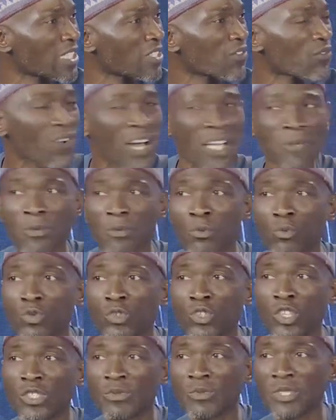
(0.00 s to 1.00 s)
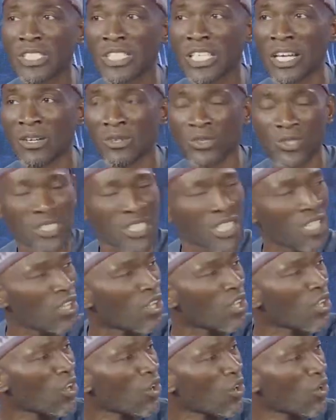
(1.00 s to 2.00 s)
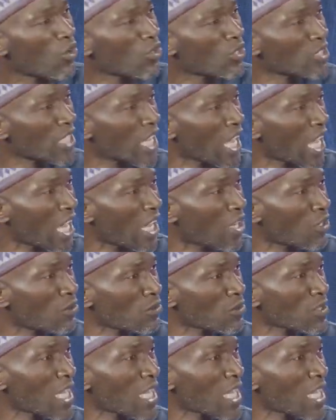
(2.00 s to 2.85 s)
In fact, people will just be in their hostel or their own,